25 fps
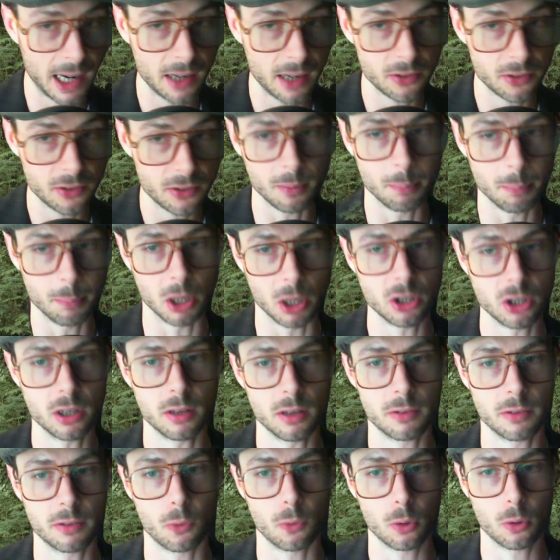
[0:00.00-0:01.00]
had some
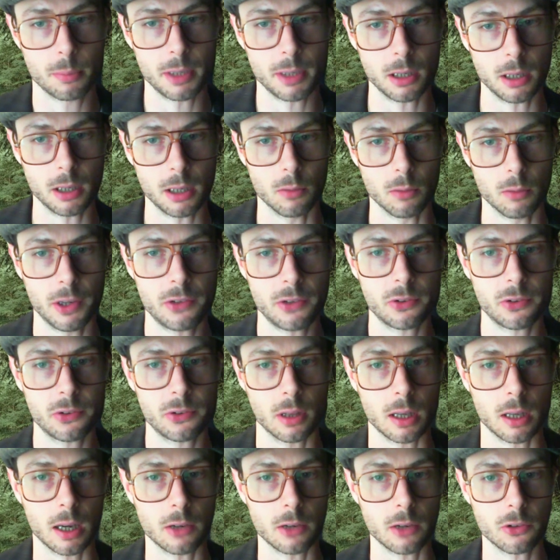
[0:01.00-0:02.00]
bunions forming
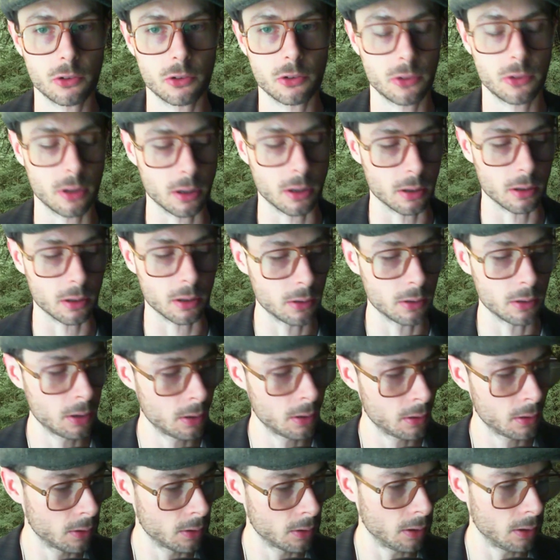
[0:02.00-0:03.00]
recently. I just
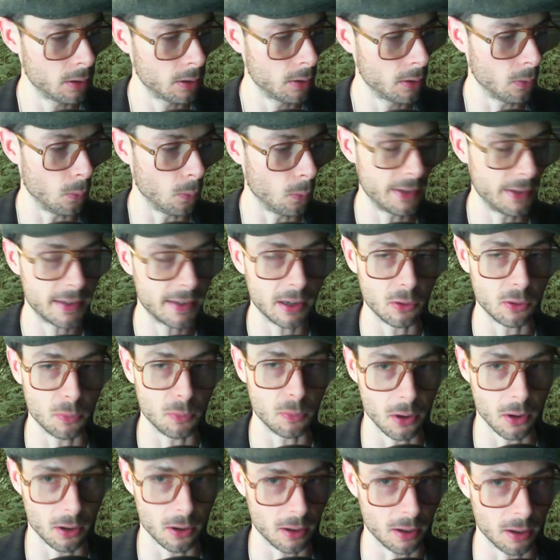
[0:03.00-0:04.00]
went
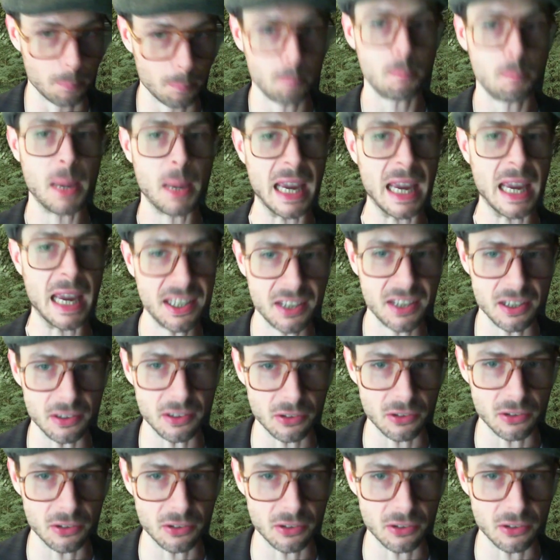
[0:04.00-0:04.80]
out on a painting